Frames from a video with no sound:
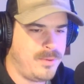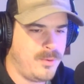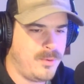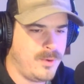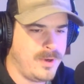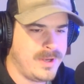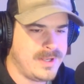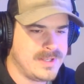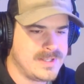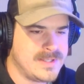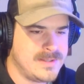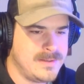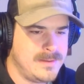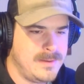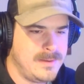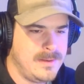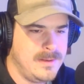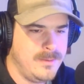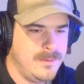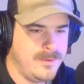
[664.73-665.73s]
points
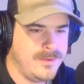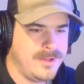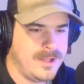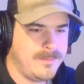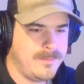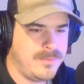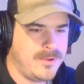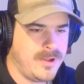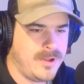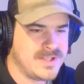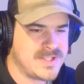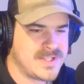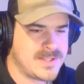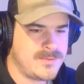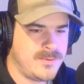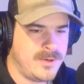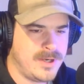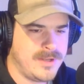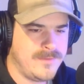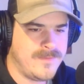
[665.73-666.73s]
with a
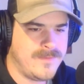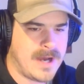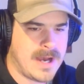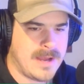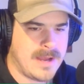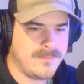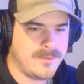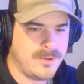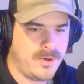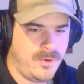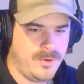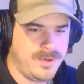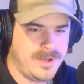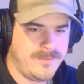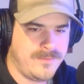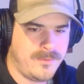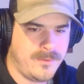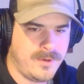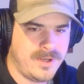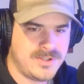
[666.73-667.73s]
+25 goal
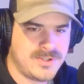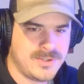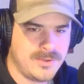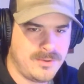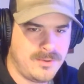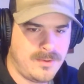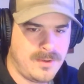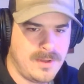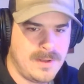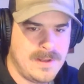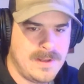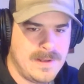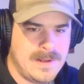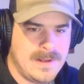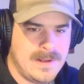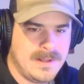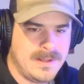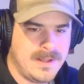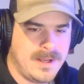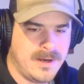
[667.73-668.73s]
differential.
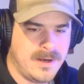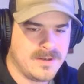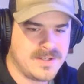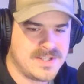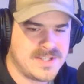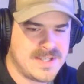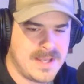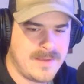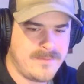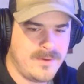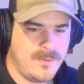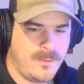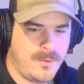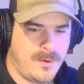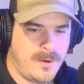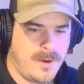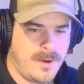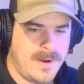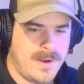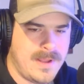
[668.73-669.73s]
They are
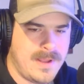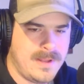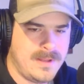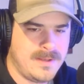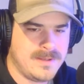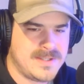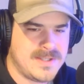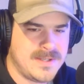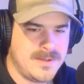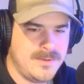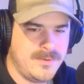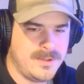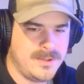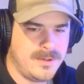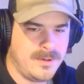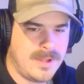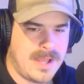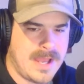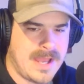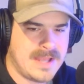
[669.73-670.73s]
7-1-2 in
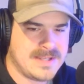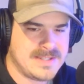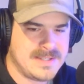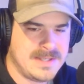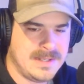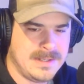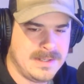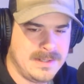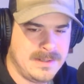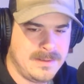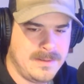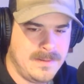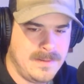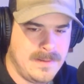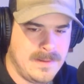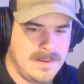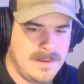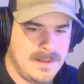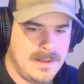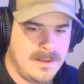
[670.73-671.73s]
their last 10,
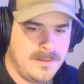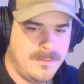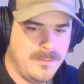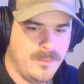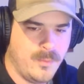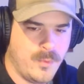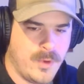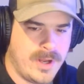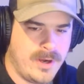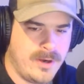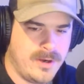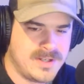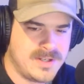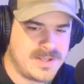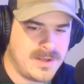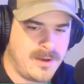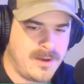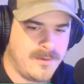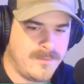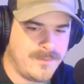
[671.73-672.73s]
winners
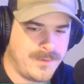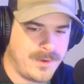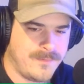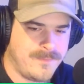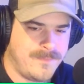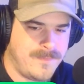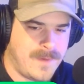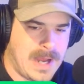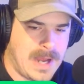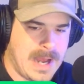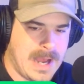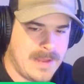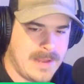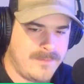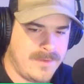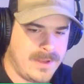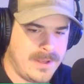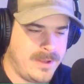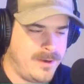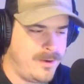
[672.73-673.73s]
of
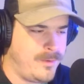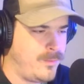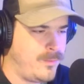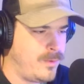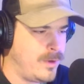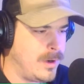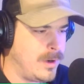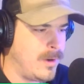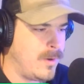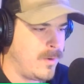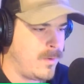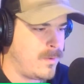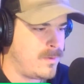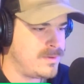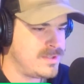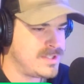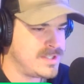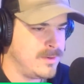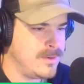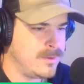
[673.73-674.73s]
5 in a row.
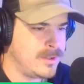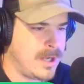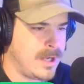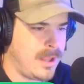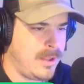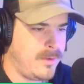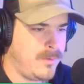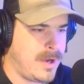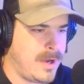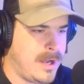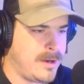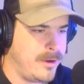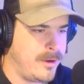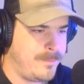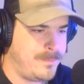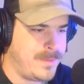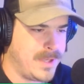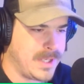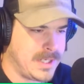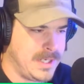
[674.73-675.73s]
So Colorado
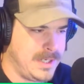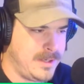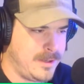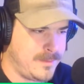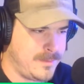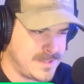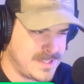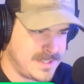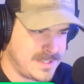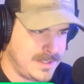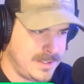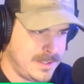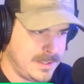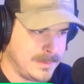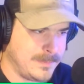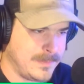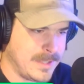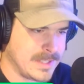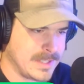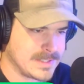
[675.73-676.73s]
picking up
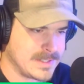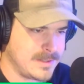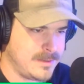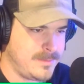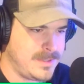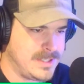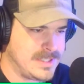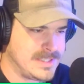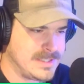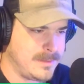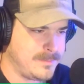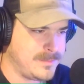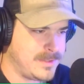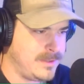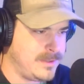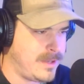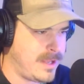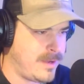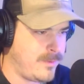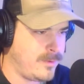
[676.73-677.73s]
steam. That's going to be
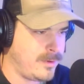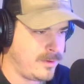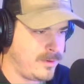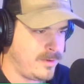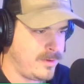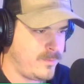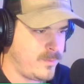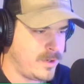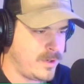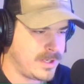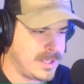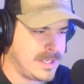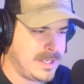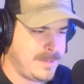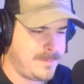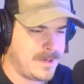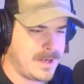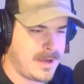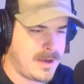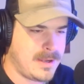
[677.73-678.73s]
something that we're going to want to
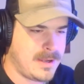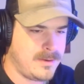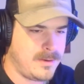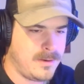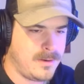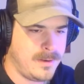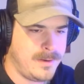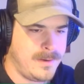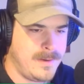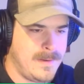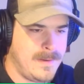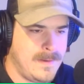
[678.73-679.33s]
keep an eye on